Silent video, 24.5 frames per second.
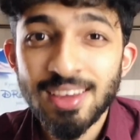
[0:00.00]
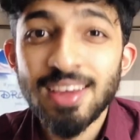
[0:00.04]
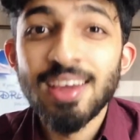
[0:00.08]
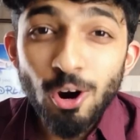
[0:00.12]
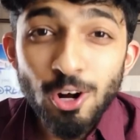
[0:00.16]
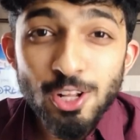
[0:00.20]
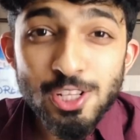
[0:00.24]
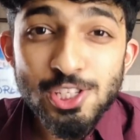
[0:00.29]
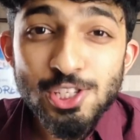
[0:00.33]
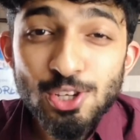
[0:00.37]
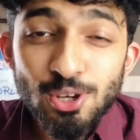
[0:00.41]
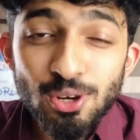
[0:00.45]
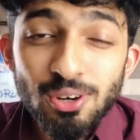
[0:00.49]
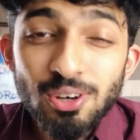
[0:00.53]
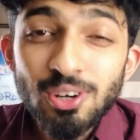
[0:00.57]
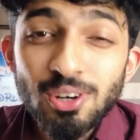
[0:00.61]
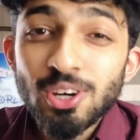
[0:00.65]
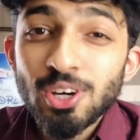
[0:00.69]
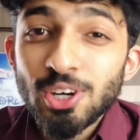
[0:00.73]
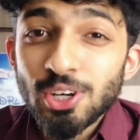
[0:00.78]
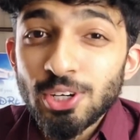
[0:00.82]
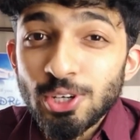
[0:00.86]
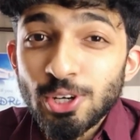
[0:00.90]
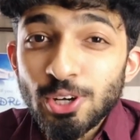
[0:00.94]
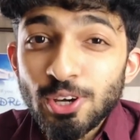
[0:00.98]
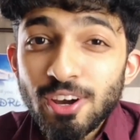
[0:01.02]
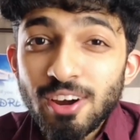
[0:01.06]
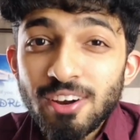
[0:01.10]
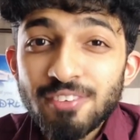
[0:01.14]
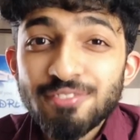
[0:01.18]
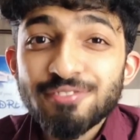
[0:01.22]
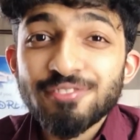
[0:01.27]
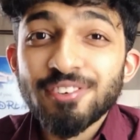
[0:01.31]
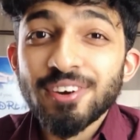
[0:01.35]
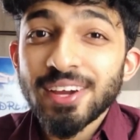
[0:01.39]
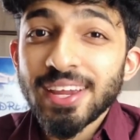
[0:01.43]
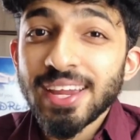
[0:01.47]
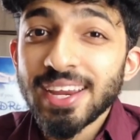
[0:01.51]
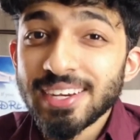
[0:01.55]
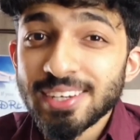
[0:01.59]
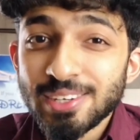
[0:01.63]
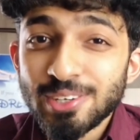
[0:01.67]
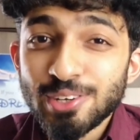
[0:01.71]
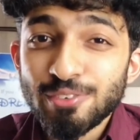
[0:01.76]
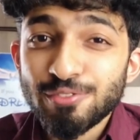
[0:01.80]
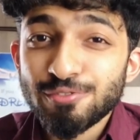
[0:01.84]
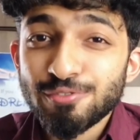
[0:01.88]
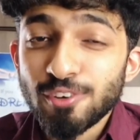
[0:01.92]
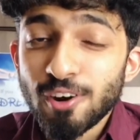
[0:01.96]
Also, do not
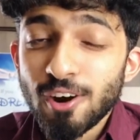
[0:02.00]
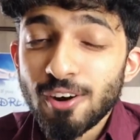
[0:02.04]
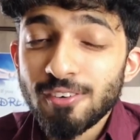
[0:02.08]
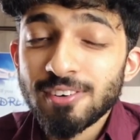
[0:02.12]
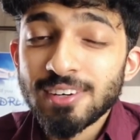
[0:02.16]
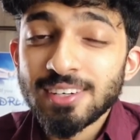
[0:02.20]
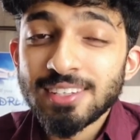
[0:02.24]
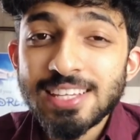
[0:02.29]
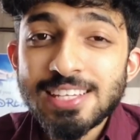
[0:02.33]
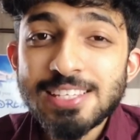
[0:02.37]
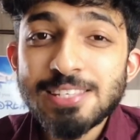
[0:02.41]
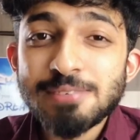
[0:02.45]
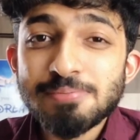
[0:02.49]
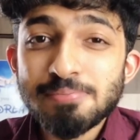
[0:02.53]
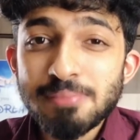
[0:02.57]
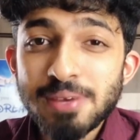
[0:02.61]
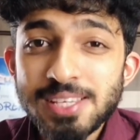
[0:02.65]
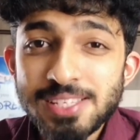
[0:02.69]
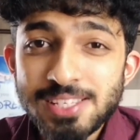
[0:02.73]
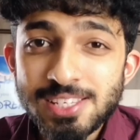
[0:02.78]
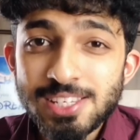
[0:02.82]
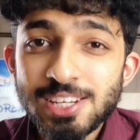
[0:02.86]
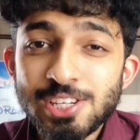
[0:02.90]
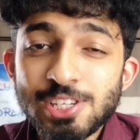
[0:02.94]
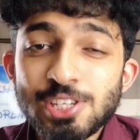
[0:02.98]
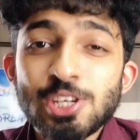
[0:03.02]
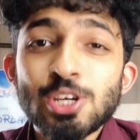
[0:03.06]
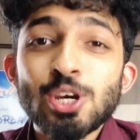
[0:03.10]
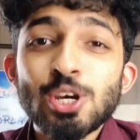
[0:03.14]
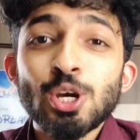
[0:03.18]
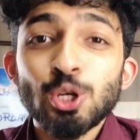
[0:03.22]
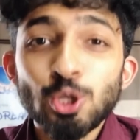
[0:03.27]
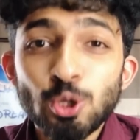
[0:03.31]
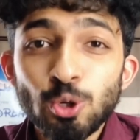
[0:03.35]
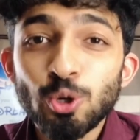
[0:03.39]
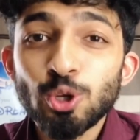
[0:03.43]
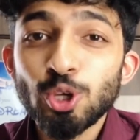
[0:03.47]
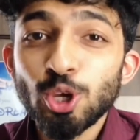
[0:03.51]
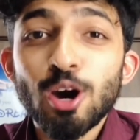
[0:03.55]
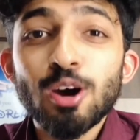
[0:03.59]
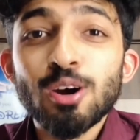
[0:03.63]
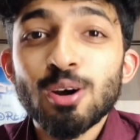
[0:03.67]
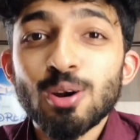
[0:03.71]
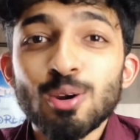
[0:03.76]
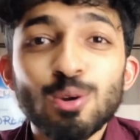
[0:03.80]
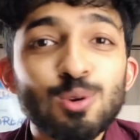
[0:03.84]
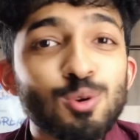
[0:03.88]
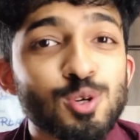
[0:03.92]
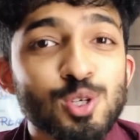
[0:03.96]
forget to forward this message to your
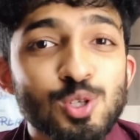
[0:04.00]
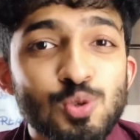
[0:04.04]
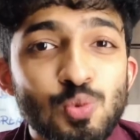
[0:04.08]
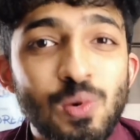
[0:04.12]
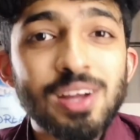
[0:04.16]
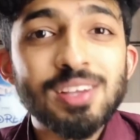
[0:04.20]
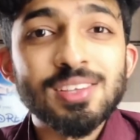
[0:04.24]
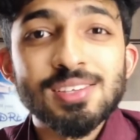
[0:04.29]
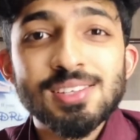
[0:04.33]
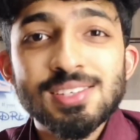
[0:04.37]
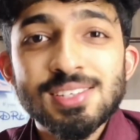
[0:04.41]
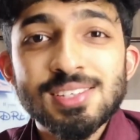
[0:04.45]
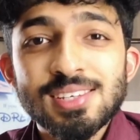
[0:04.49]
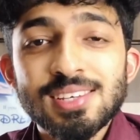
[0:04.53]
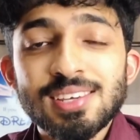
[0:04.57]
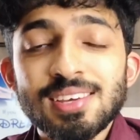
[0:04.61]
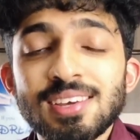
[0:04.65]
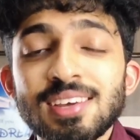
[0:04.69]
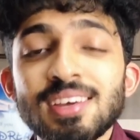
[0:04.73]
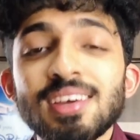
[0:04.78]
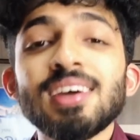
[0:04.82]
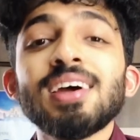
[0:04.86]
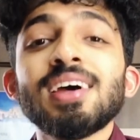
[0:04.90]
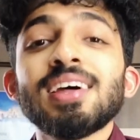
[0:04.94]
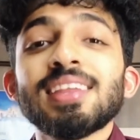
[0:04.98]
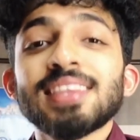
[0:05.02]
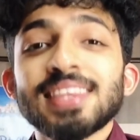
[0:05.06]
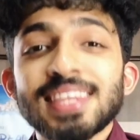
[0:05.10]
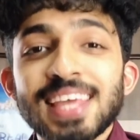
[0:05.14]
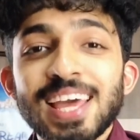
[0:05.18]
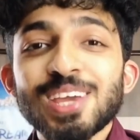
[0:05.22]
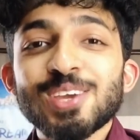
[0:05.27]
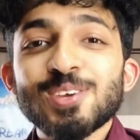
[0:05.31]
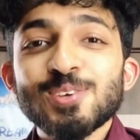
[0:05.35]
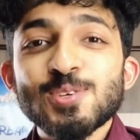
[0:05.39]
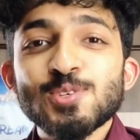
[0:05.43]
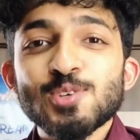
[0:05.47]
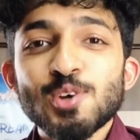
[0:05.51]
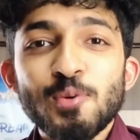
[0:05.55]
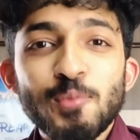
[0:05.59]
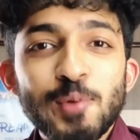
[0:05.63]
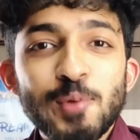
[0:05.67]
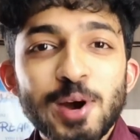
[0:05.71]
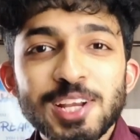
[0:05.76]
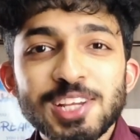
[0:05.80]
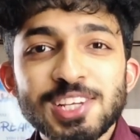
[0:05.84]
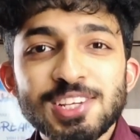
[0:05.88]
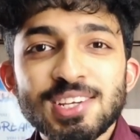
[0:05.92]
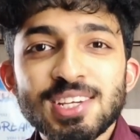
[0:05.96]
closed ones. Thank you so
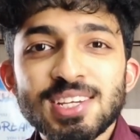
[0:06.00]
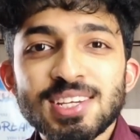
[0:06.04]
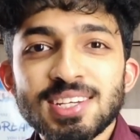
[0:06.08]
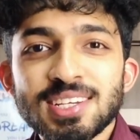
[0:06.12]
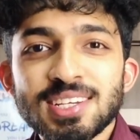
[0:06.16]
much.